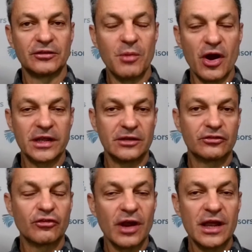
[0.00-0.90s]
This market
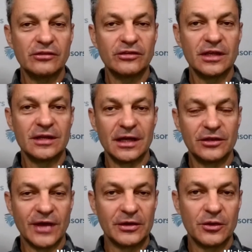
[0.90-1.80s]
is crazy. None
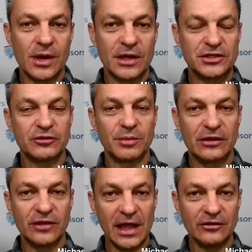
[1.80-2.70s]
of these valuations
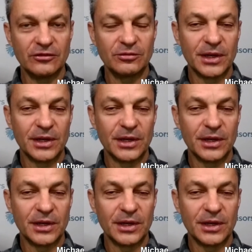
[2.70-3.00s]
make sense.